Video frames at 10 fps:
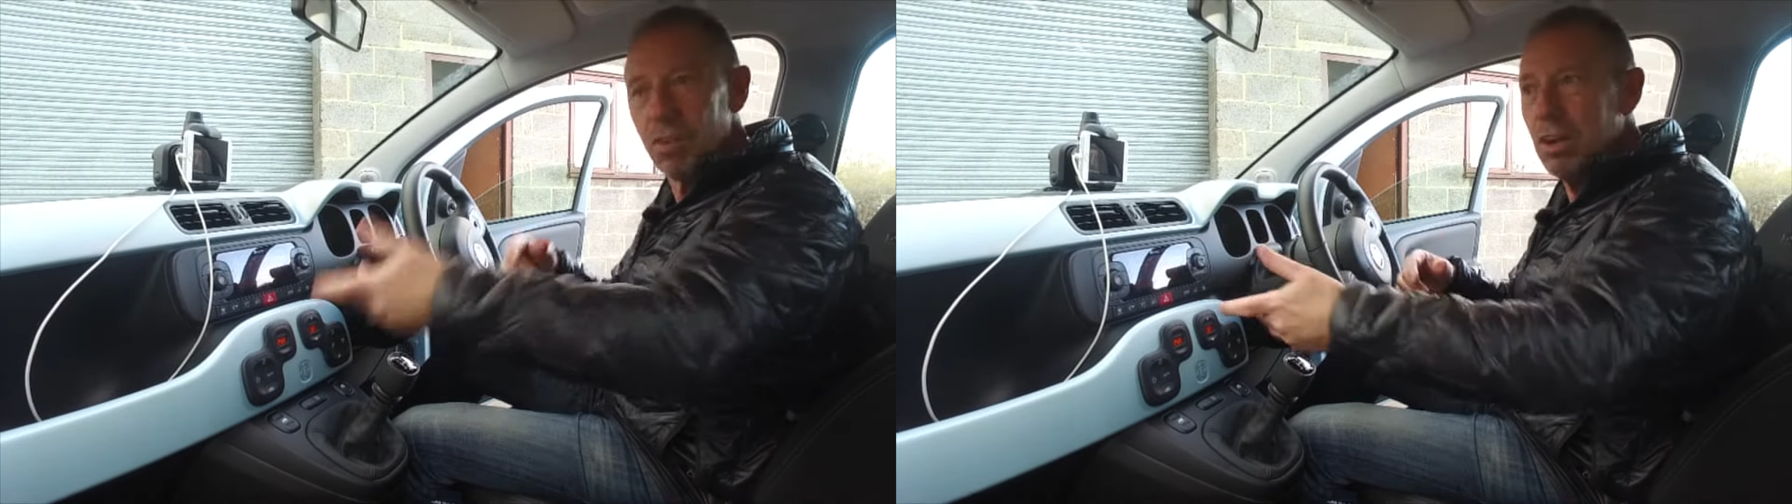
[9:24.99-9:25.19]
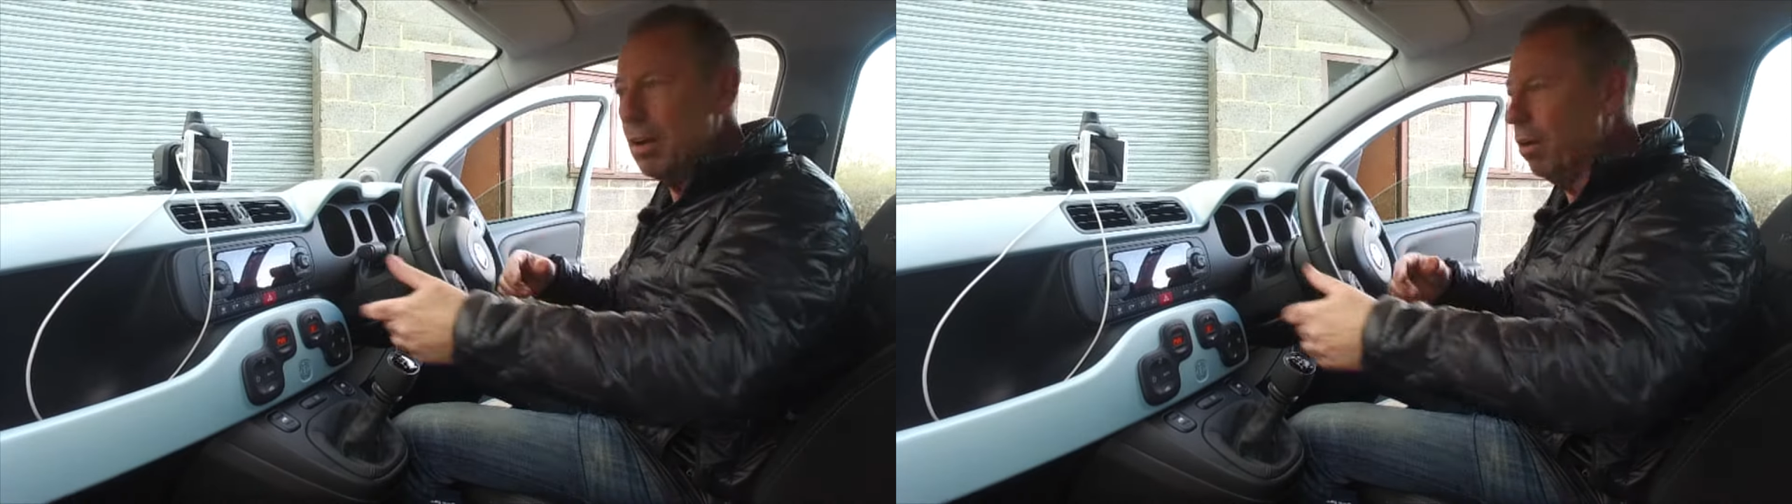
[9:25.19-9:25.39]

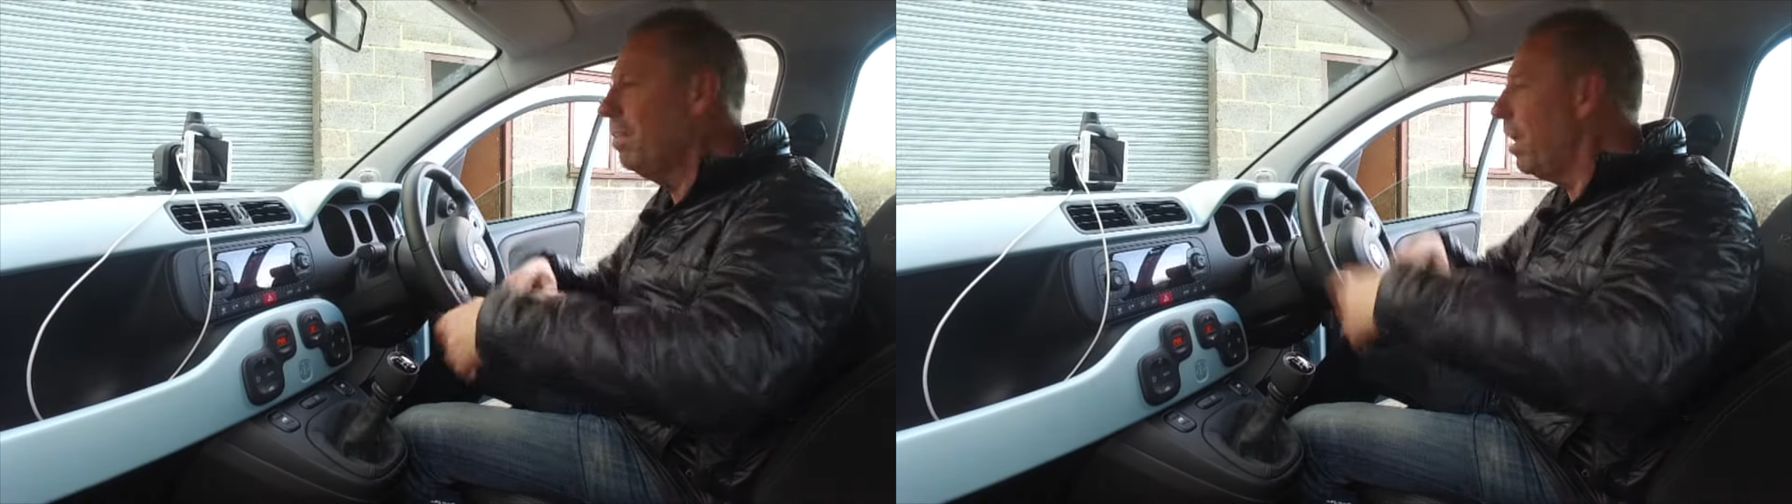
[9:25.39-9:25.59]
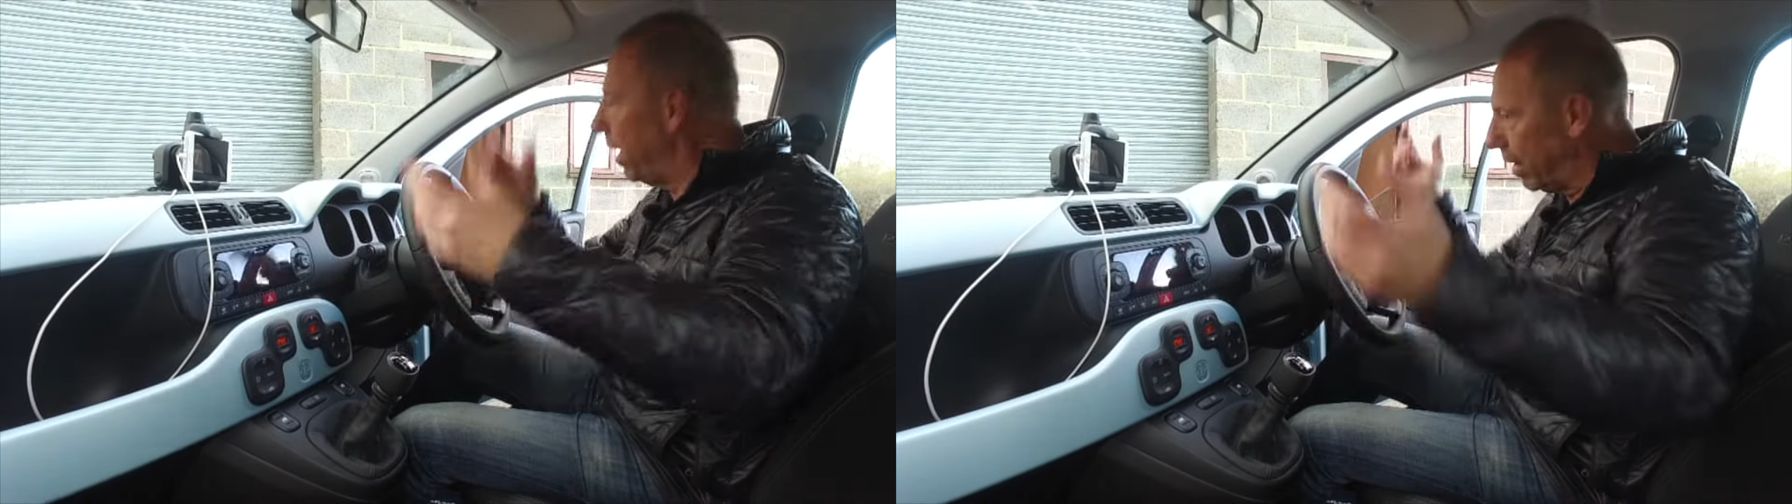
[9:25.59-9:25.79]
turn it
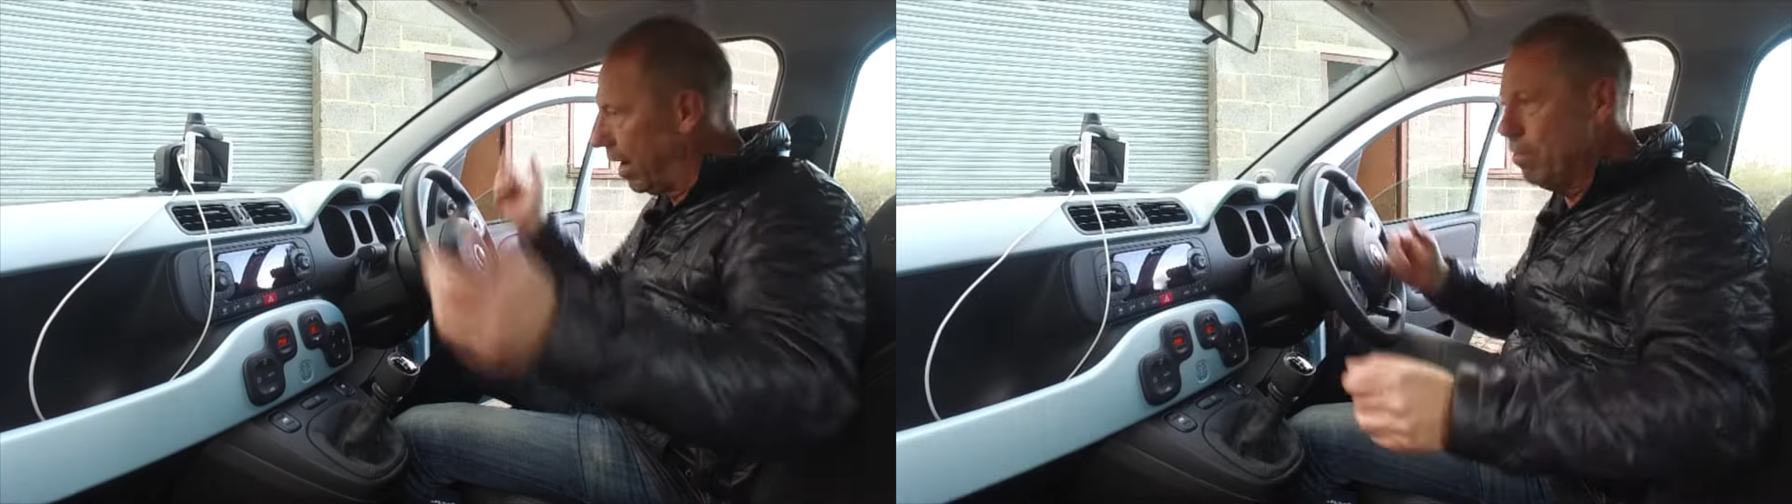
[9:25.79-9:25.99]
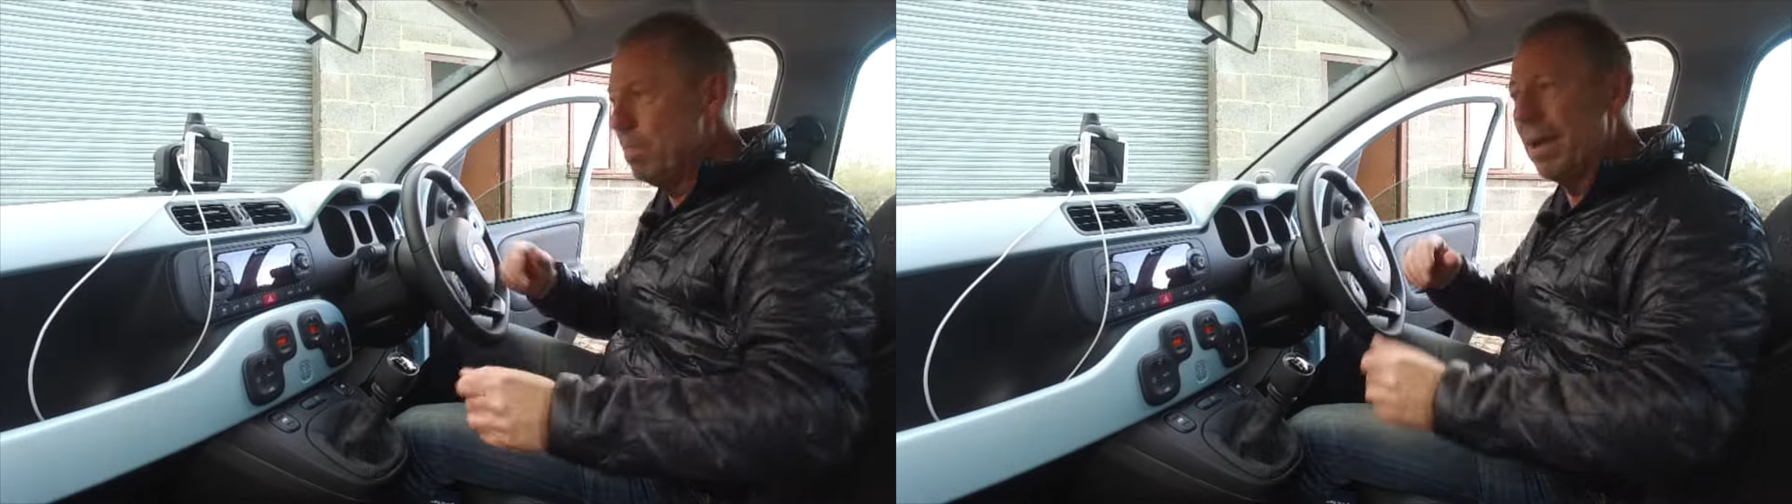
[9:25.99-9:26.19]
on, it
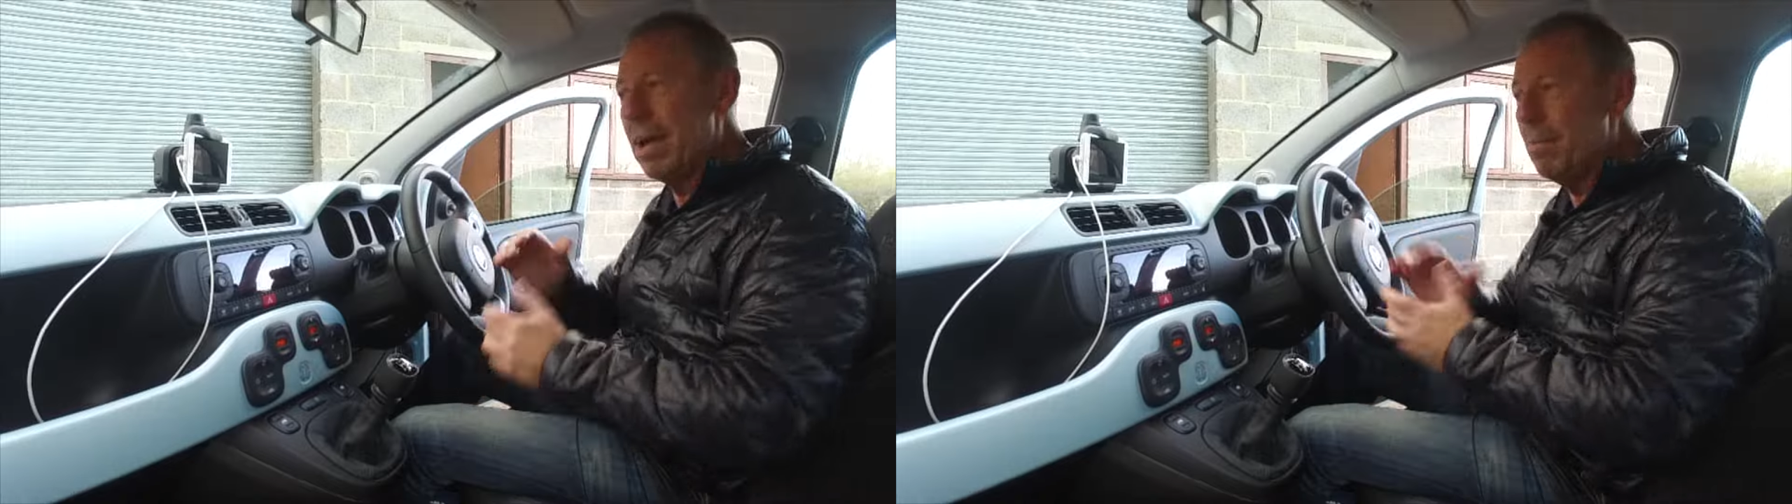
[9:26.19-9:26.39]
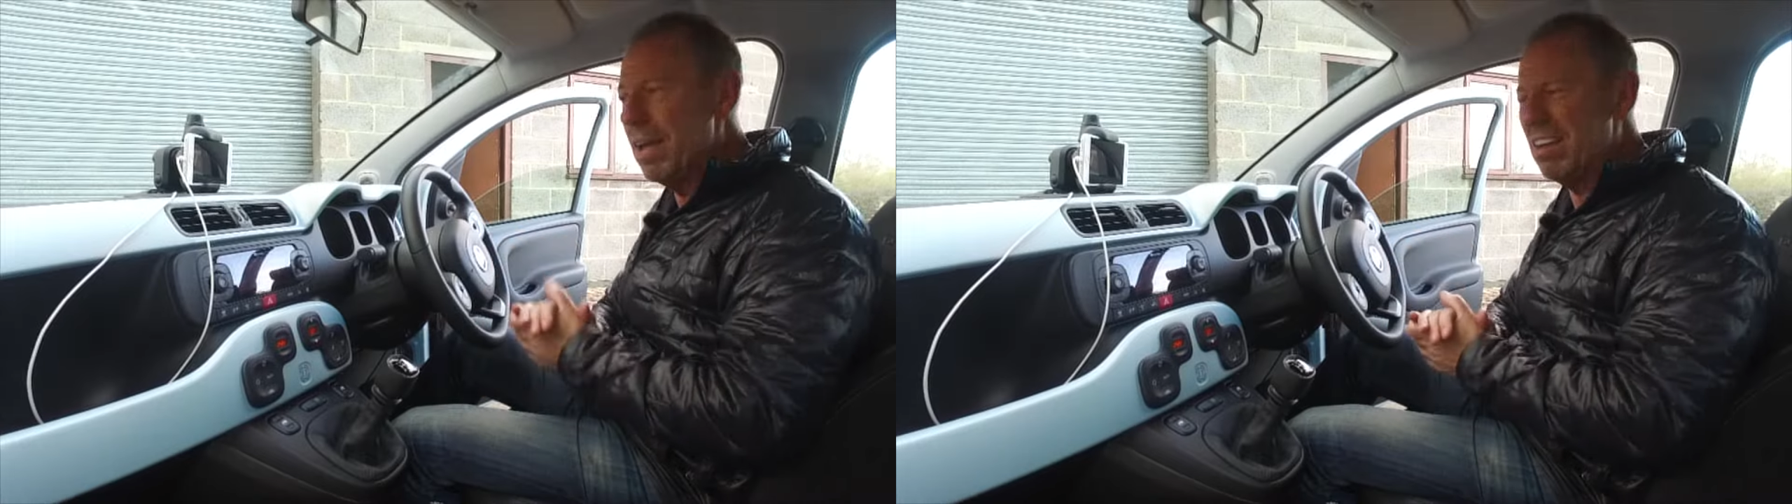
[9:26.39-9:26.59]
comes back up again.